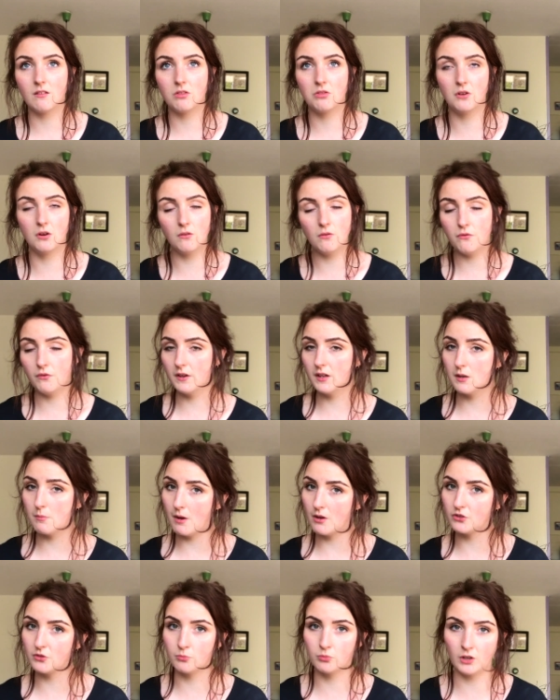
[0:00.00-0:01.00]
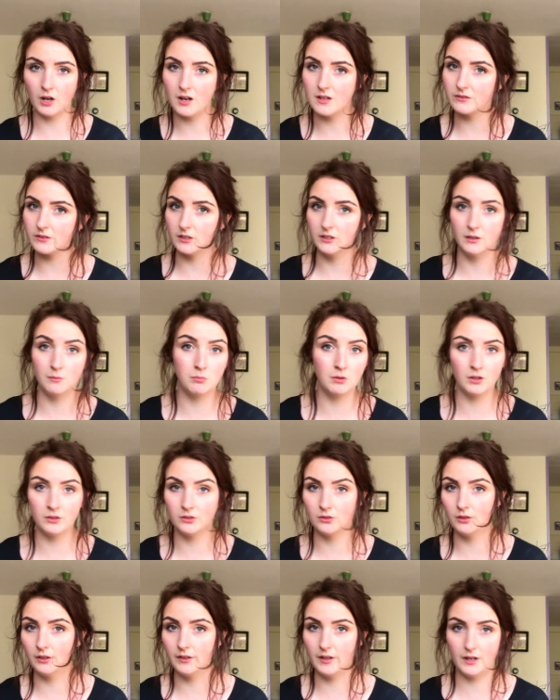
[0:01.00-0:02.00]
don't think about the brand and the
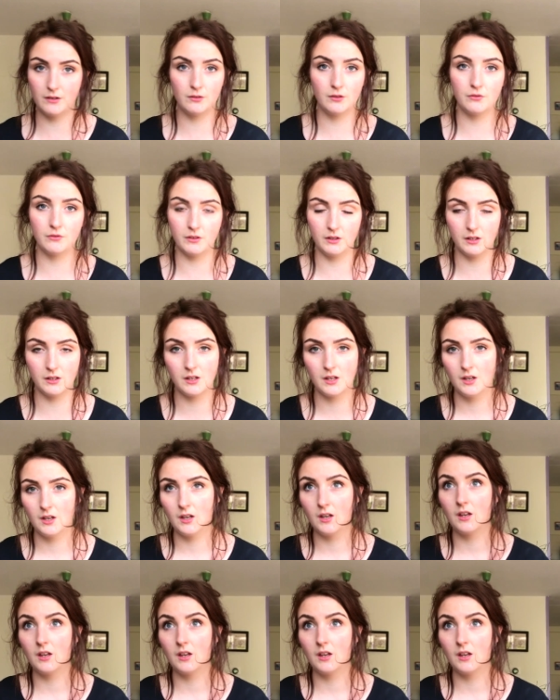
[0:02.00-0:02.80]
bottle and everything,